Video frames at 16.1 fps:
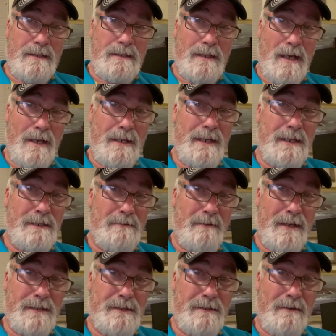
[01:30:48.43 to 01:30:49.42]
Taki's
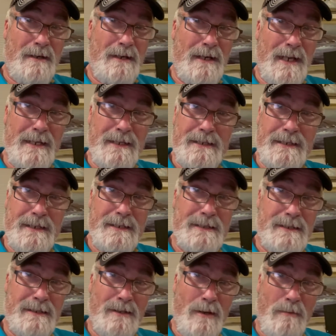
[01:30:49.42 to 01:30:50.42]
restaurant
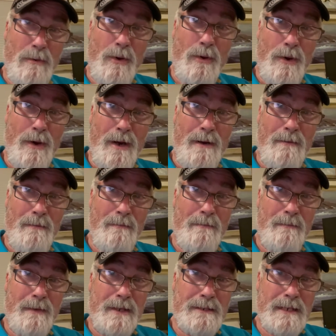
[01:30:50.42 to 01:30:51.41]
exists no more,
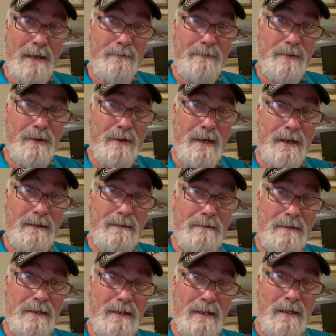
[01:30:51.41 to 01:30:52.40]
because after I
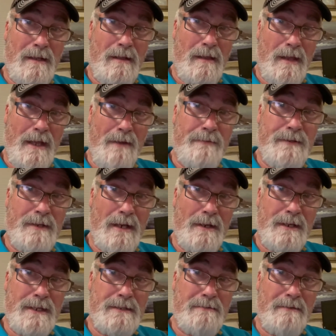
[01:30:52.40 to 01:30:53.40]
left
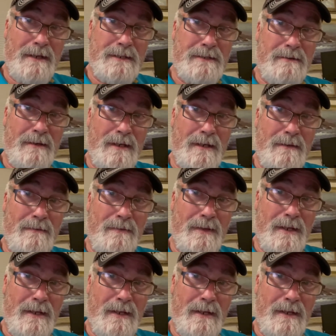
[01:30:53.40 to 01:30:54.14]
Taki's restaurant